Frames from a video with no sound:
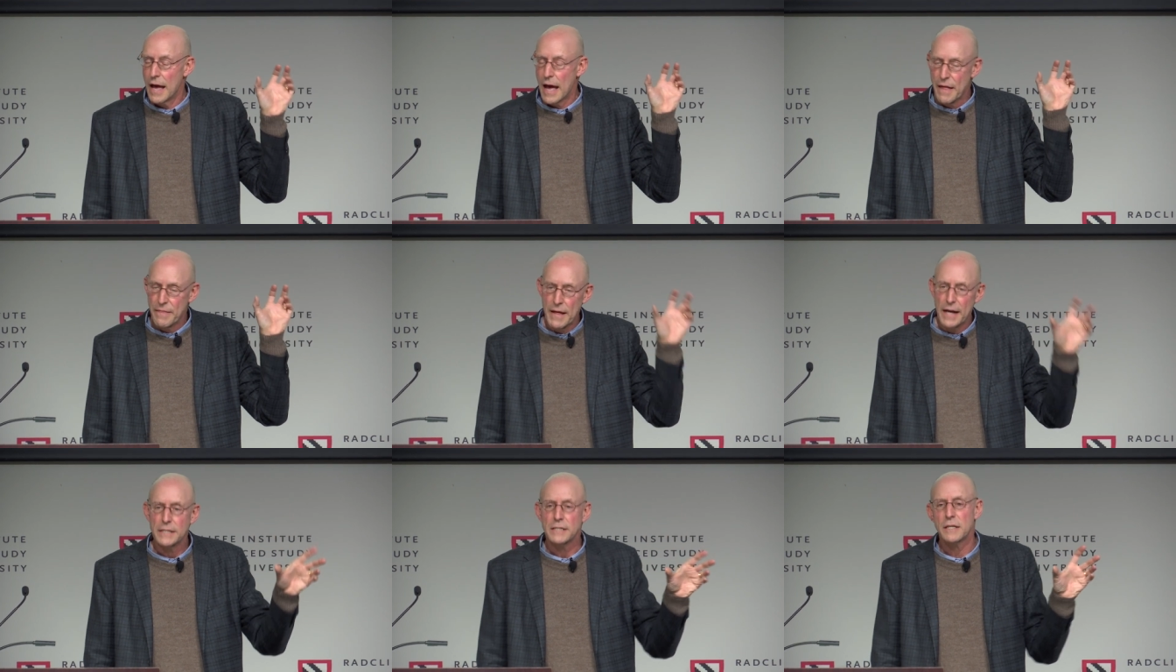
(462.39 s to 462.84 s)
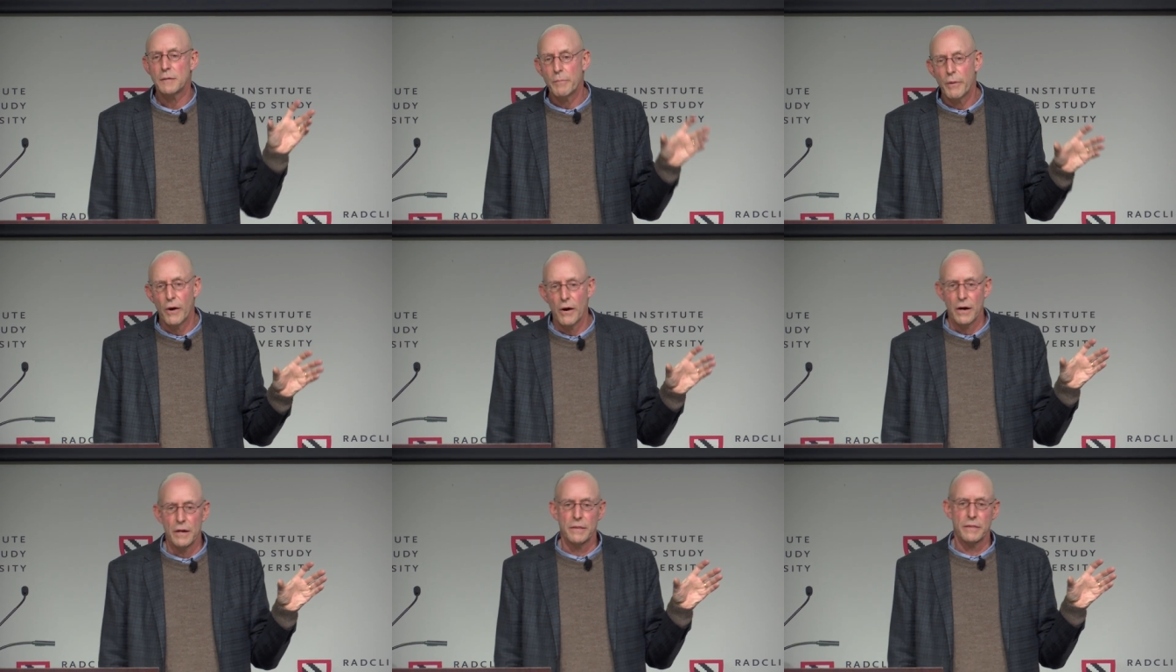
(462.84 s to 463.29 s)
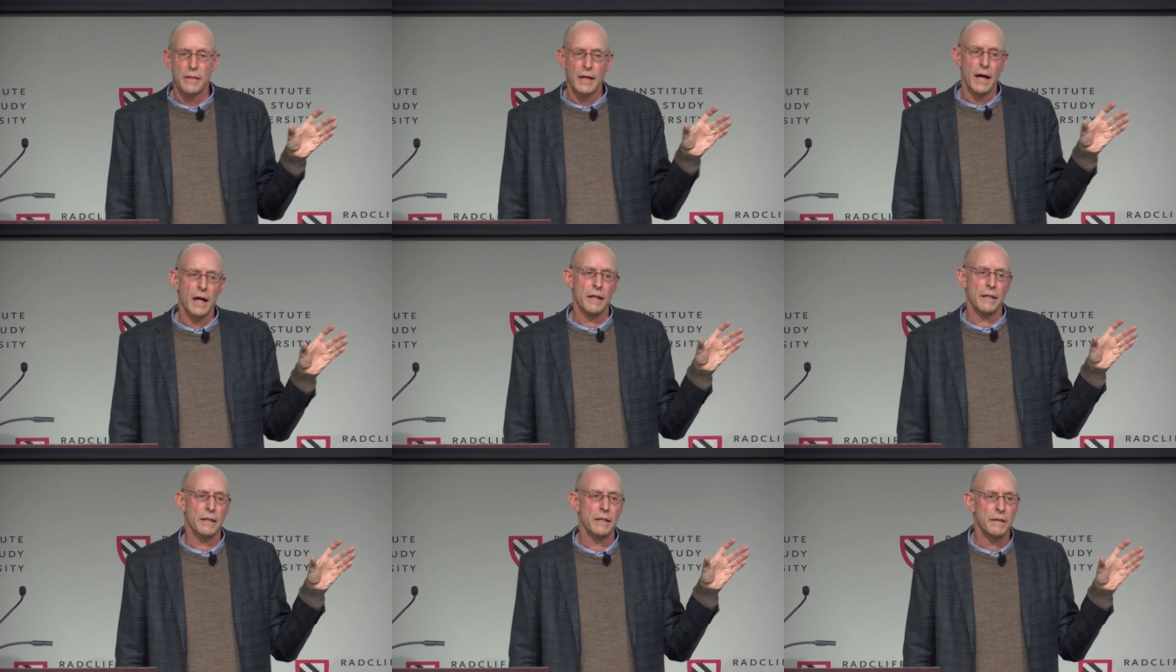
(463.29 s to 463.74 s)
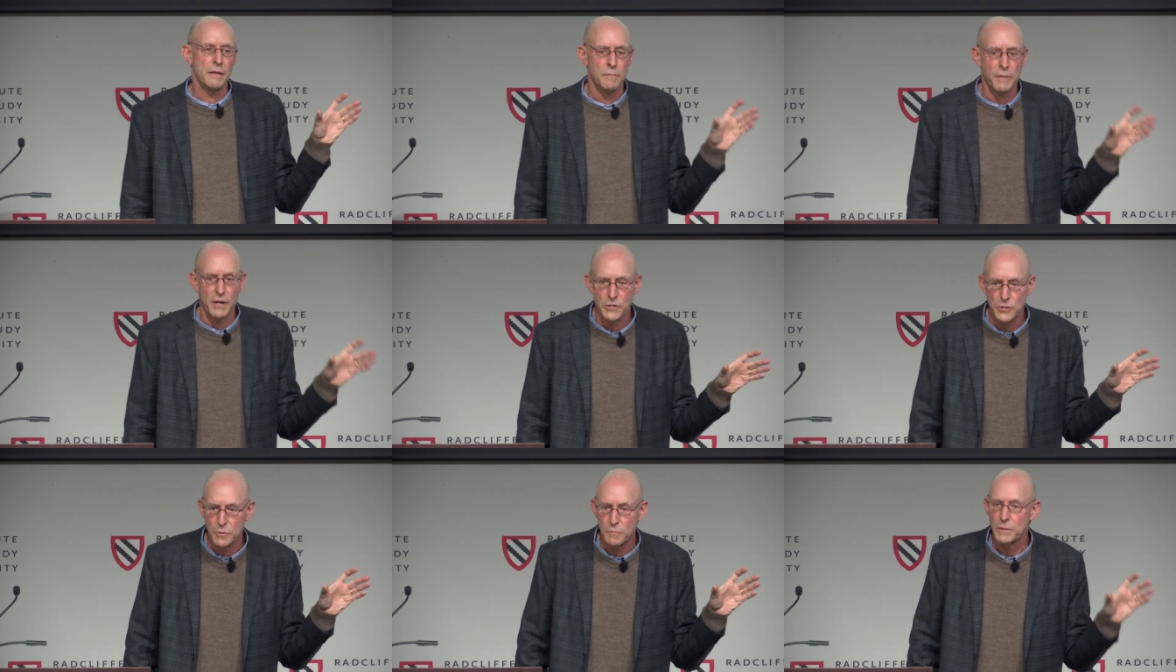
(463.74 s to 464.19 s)
And that's the part that the
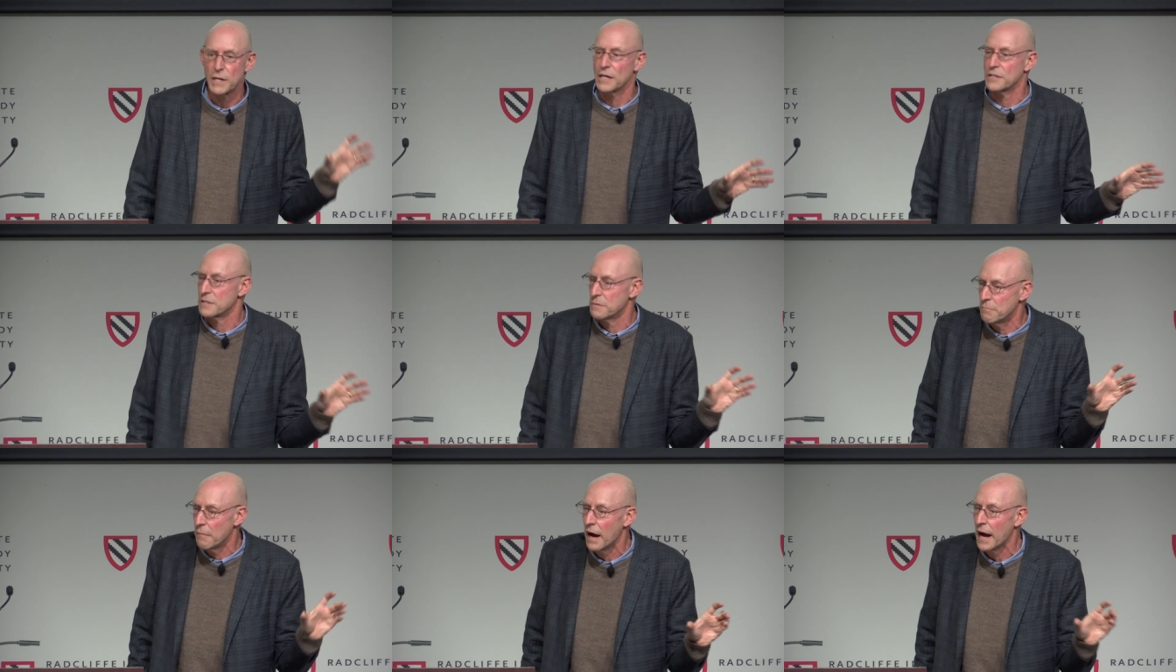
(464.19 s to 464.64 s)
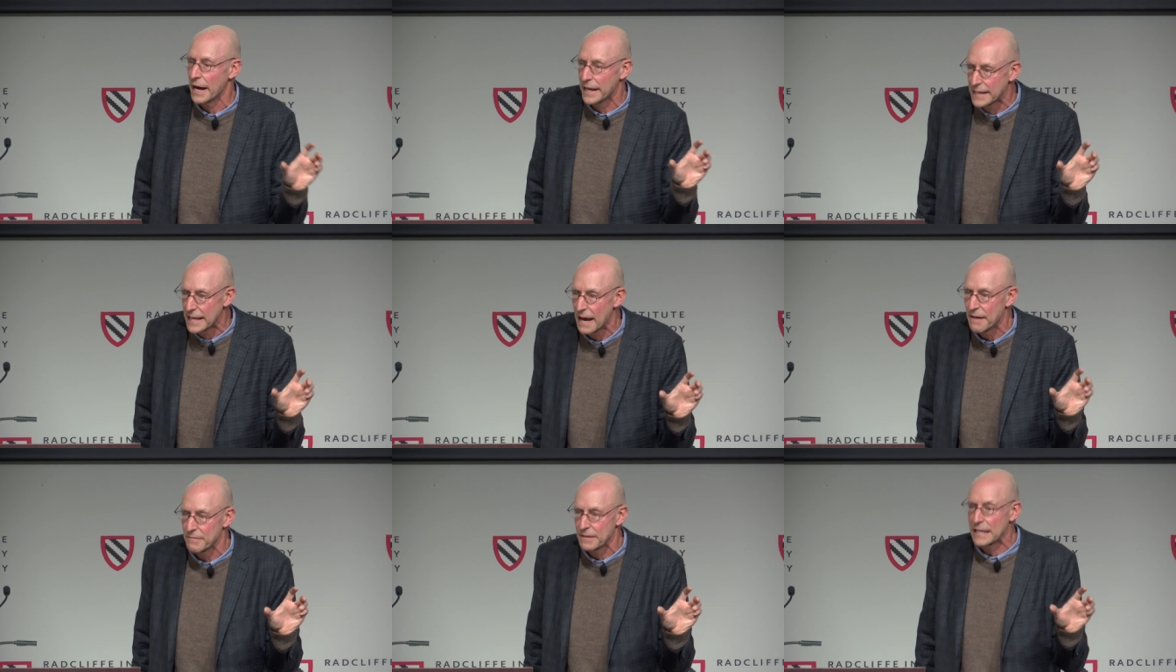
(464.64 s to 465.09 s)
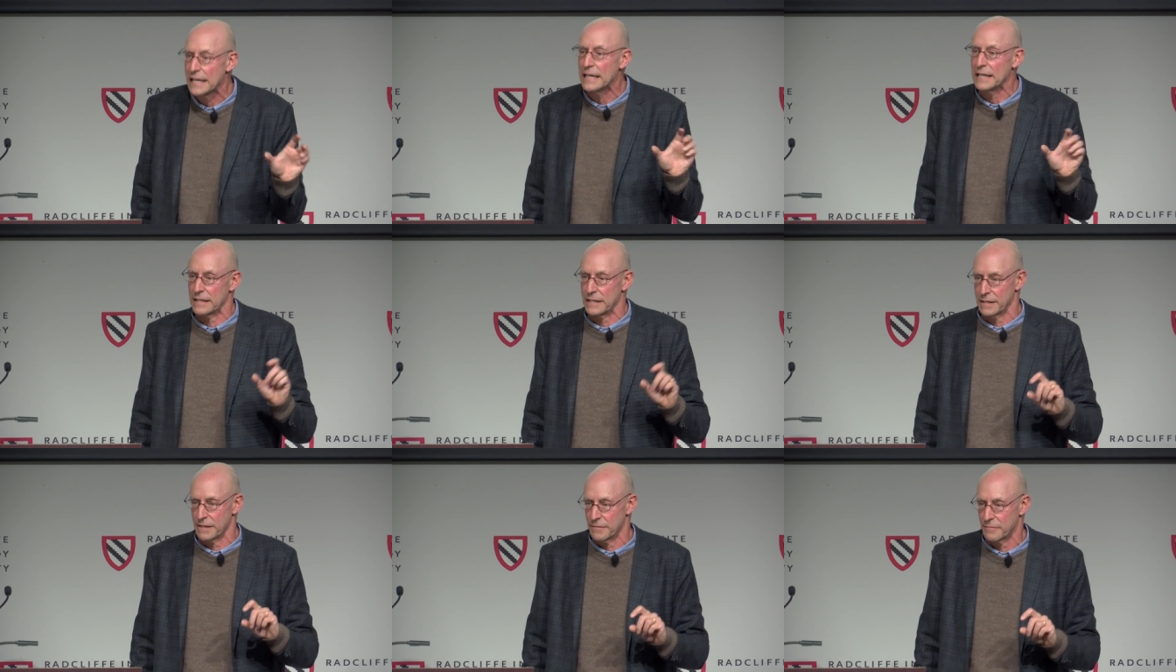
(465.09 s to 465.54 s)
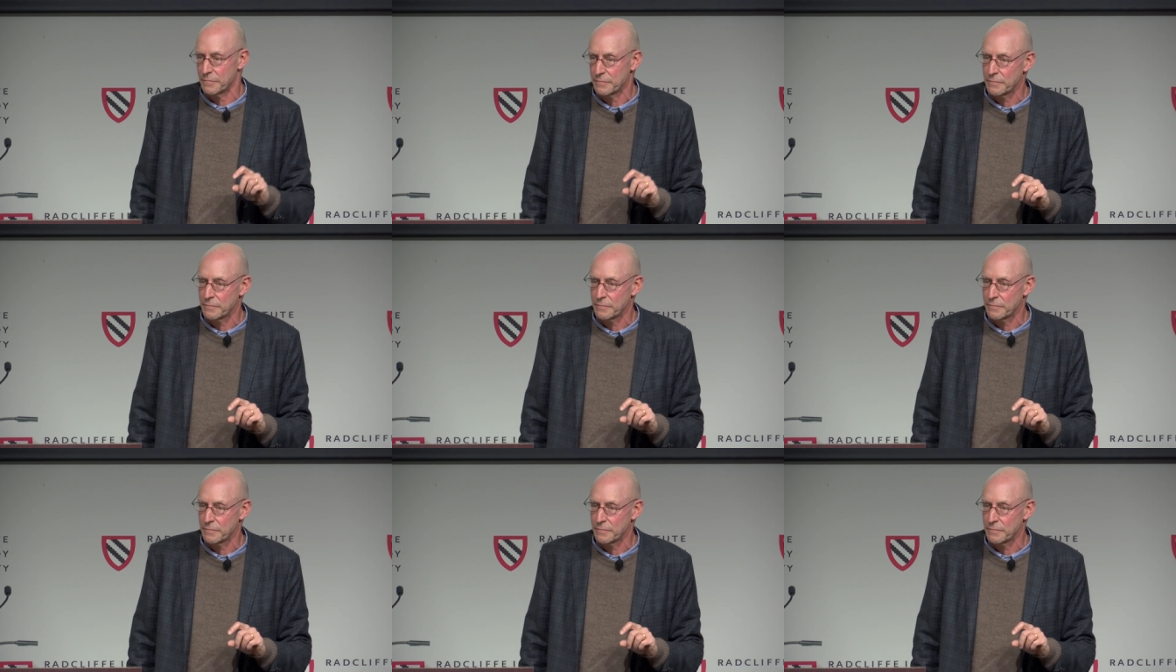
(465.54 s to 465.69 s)
mushroom doesn't mind having eaten